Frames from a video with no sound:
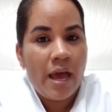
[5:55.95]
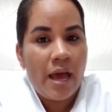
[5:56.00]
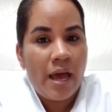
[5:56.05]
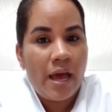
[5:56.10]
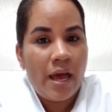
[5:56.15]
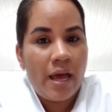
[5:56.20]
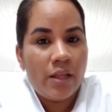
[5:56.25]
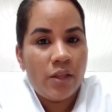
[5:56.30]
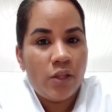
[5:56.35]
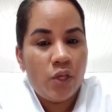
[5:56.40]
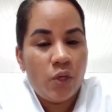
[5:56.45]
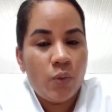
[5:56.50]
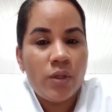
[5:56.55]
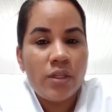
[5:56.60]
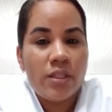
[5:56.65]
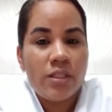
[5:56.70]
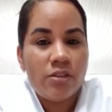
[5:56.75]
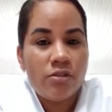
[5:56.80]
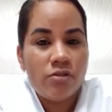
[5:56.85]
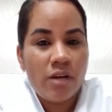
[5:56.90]
and you
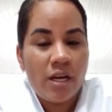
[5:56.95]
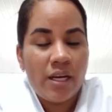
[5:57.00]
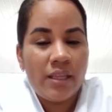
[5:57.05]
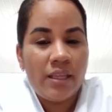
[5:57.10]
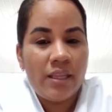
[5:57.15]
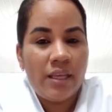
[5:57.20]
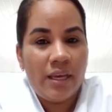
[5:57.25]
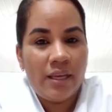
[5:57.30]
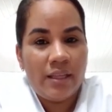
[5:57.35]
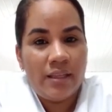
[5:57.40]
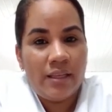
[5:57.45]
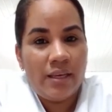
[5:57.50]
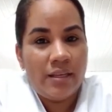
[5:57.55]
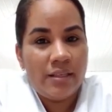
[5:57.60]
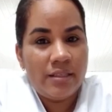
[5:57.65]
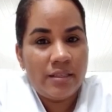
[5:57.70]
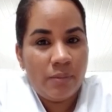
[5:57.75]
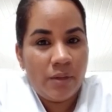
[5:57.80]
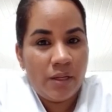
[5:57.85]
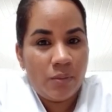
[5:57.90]
will try to take
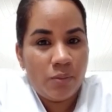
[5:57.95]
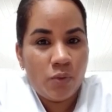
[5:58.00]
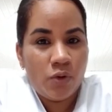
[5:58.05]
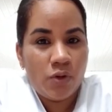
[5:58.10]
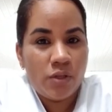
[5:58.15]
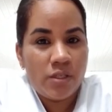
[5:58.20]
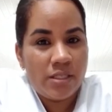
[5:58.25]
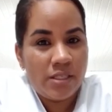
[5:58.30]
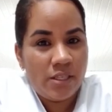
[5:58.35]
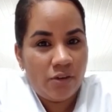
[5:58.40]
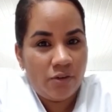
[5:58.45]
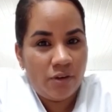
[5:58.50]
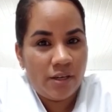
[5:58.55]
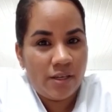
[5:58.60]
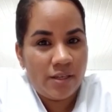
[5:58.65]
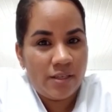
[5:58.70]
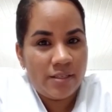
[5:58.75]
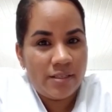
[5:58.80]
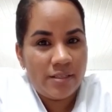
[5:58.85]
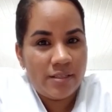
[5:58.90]
things a bit more
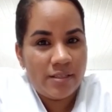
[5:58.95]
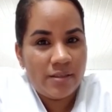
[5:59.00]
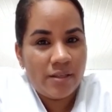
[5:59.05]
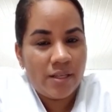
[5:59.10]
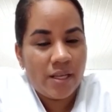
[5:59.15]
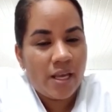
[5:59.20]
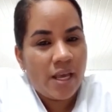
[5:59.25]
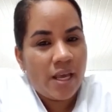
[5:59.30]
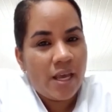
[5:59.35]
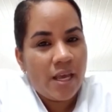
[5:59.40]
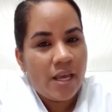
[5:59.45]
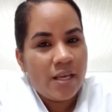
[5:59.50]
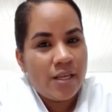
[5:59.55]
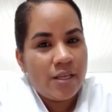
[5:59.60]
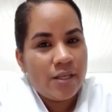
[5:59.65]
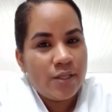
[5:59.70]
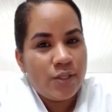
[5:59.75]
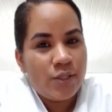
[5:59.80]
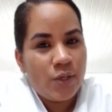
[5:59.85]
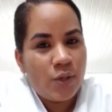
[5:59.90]
serious.
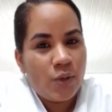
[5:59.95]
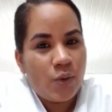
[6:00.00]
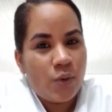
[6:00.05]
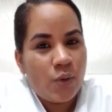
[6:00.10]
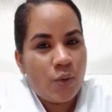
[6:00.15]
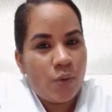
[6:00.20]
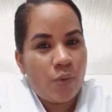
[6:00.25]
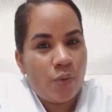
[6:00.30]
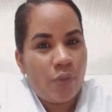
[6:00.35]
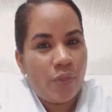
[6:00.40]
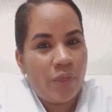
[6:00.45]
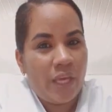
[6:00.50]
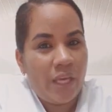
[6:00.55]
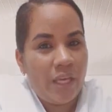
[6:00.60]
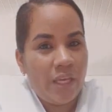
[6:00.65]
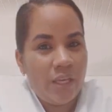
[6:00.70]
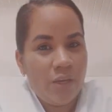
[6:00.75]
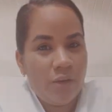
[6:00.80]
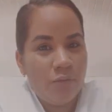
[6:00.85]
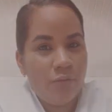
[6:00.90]
So
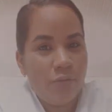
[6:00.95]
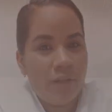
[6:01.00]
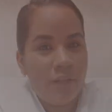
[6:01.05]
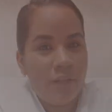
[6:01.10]
thank you for